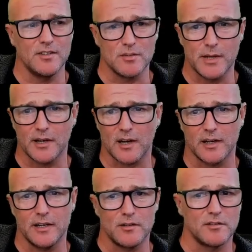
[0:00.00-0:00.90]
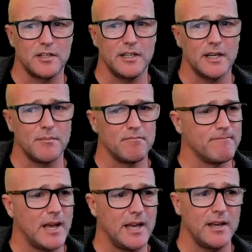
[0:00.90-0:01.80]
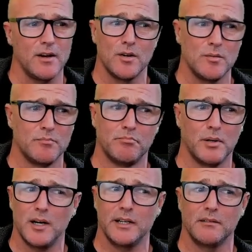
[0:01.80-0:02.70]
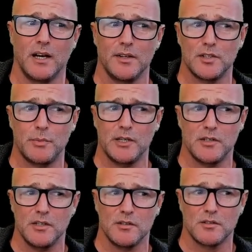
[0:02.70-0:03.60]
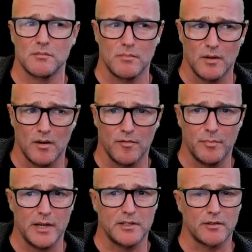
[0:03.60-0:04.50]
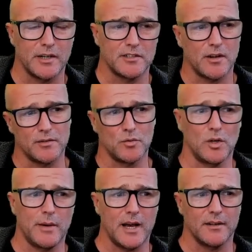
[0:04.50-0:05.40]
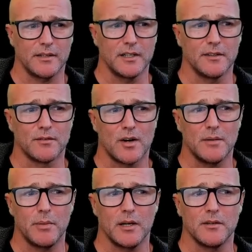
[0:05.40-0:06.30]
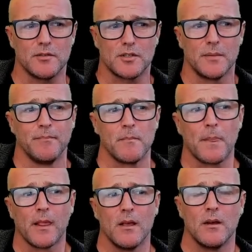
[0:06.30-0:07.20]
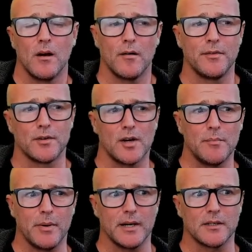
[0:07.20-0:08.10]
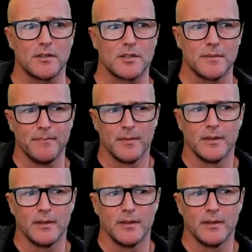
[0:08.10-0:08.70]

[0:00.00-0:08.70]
enzymatically to TMAO by other species of bacteria. So it's all about getting the right balance of the right bugs